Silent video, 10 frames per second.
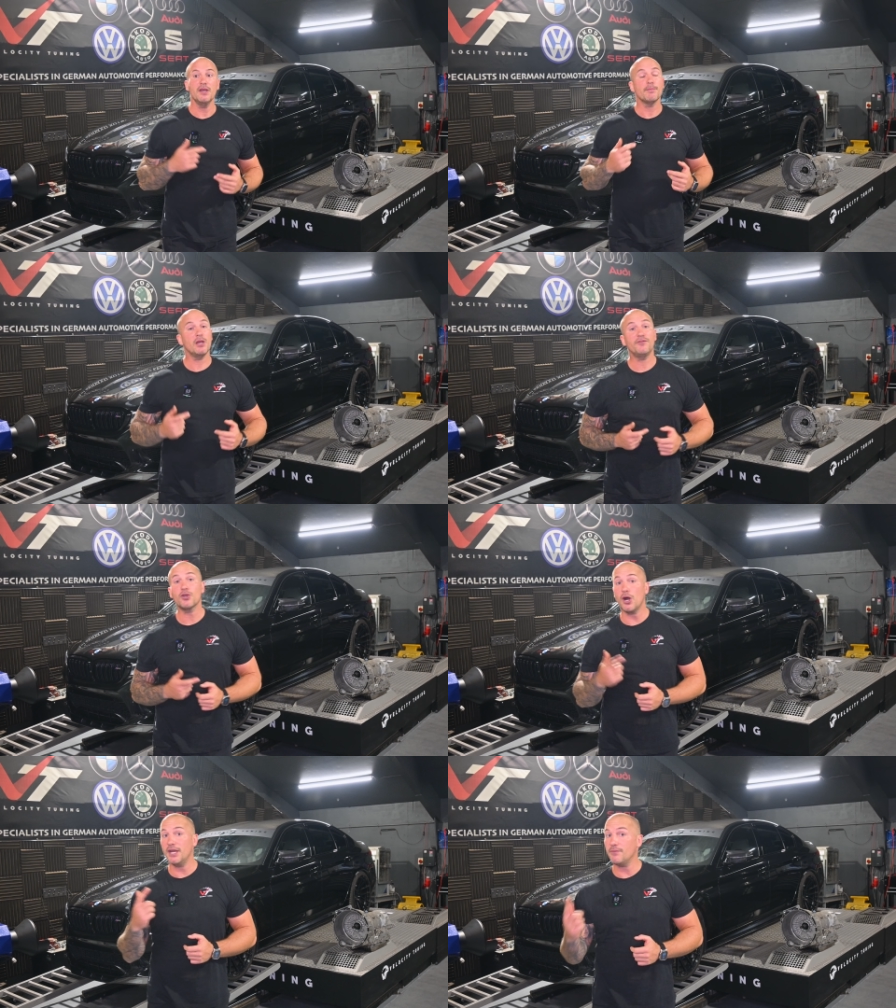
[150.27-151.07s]
But if you've
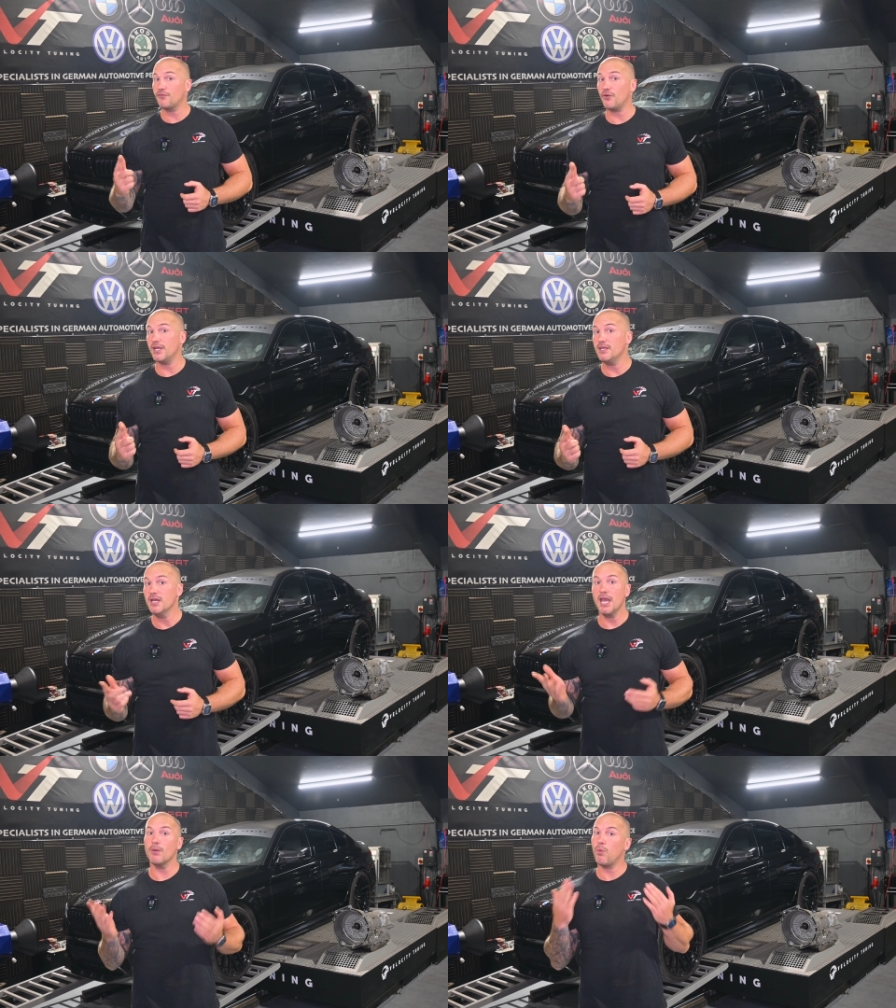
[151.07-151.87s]
got an M3,
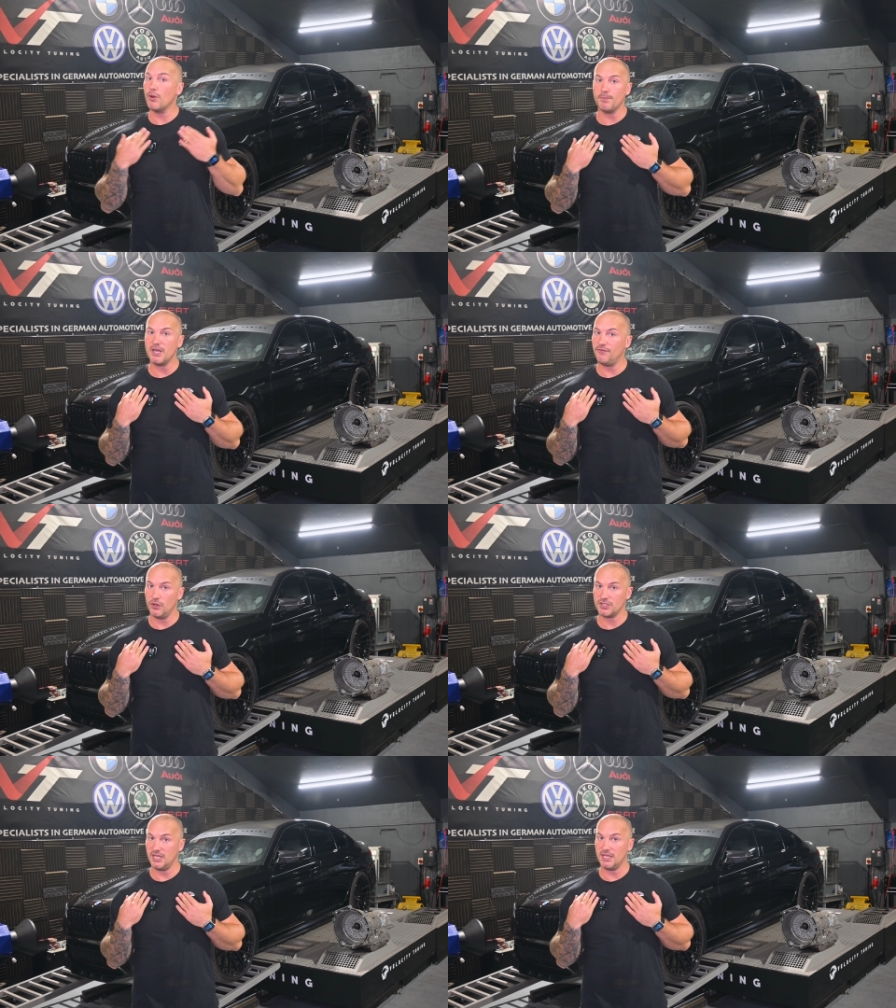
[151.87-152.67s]
it won't be a
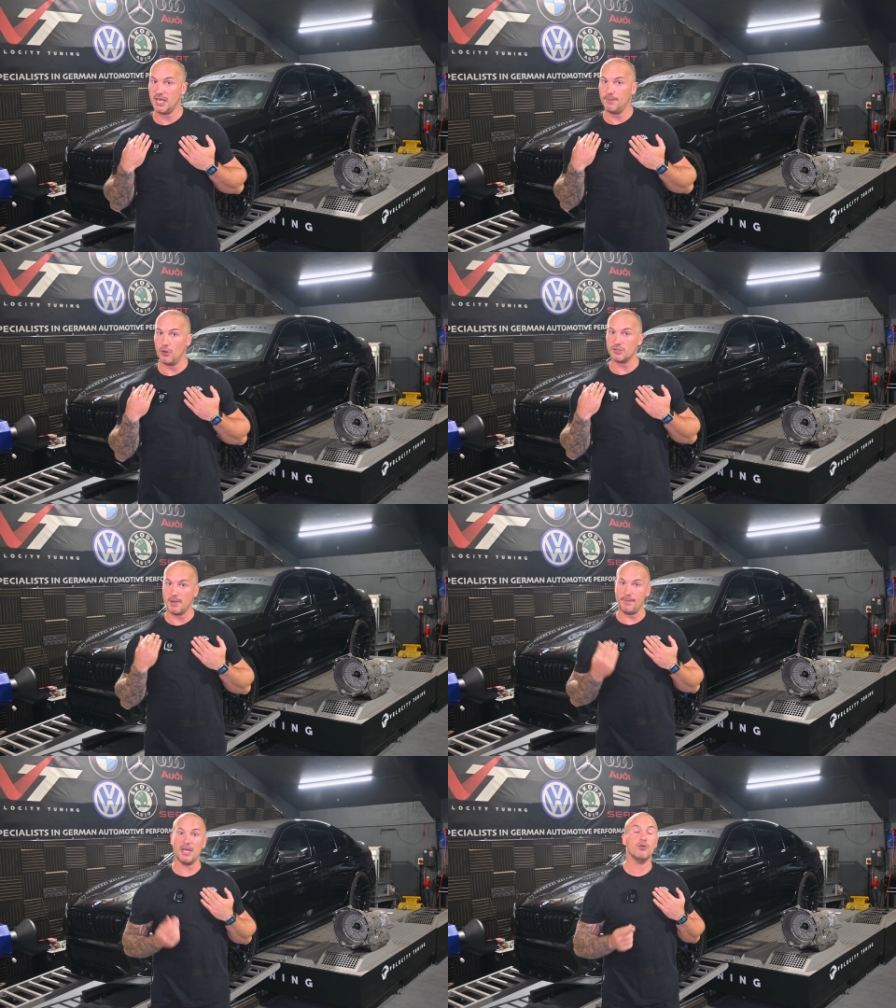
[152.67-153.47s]
velocity gearbox
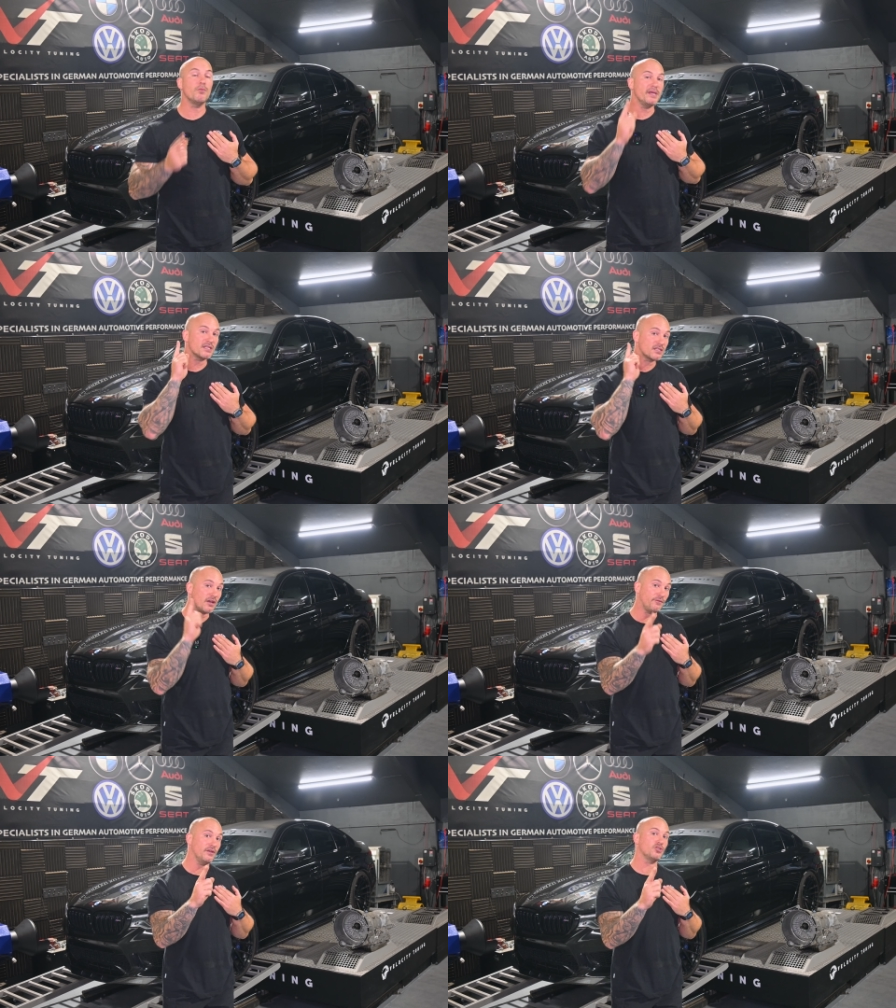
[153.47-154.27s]
map. It will be a
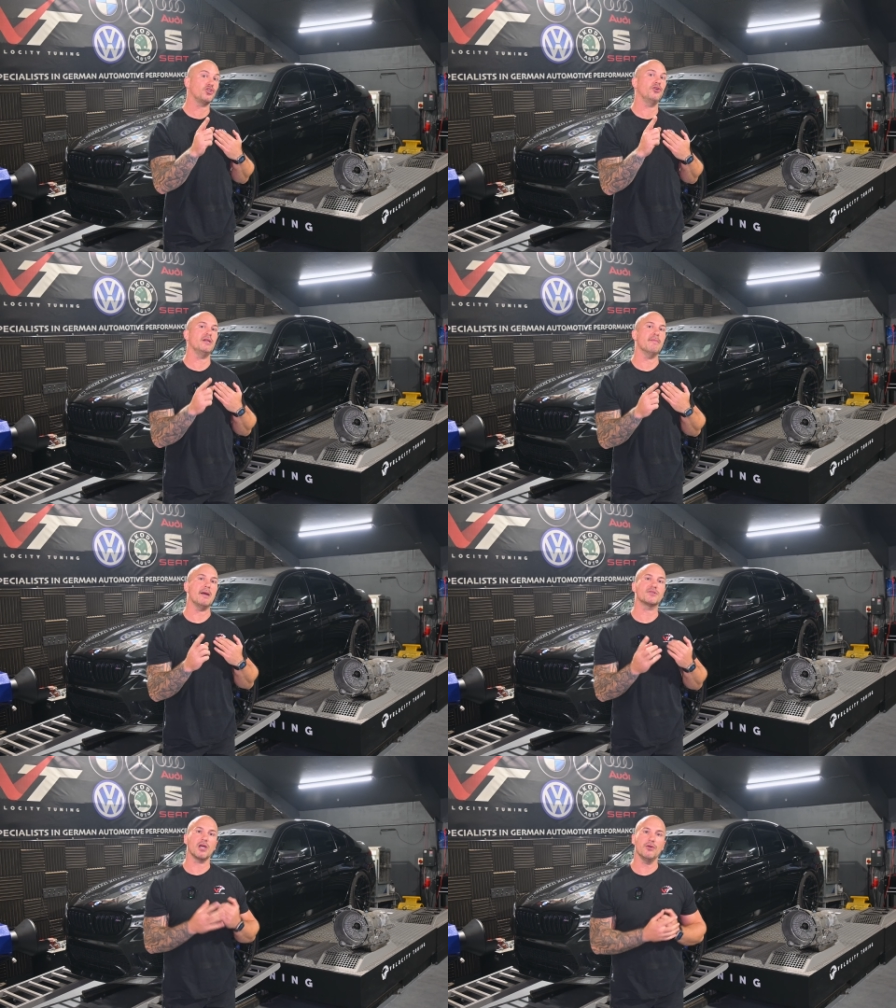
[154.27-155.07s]
Sutphin Tuning
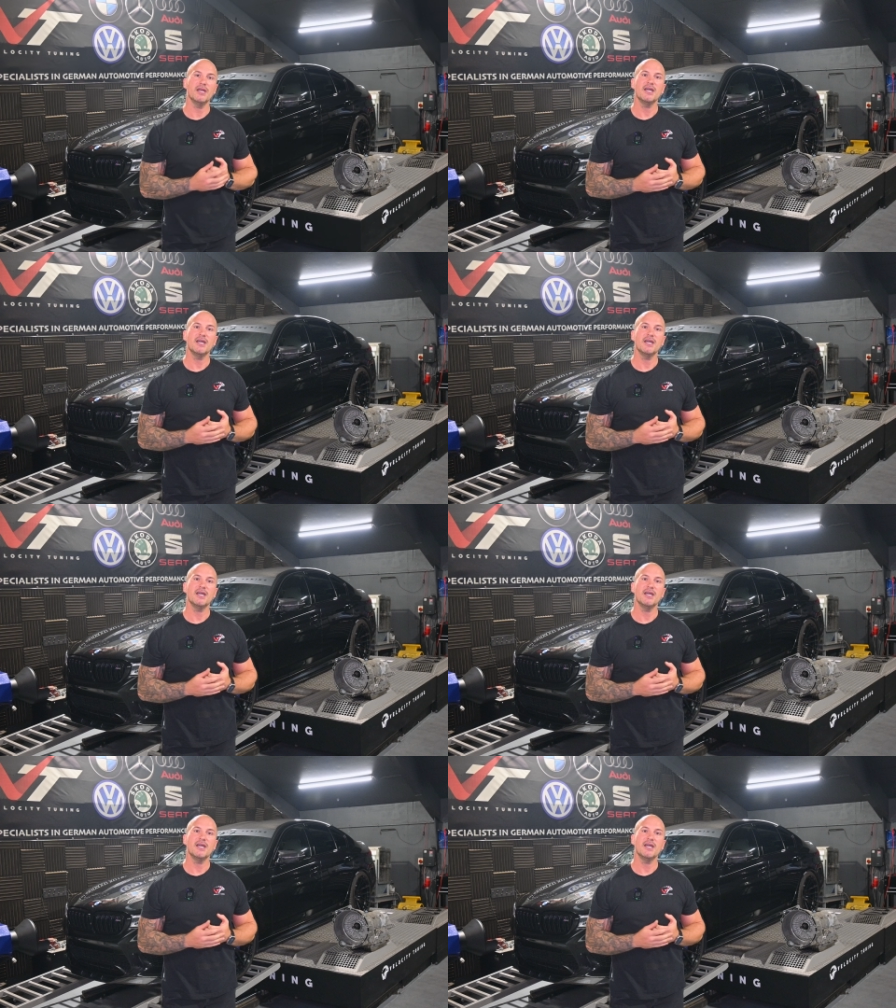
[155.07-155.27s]
map. So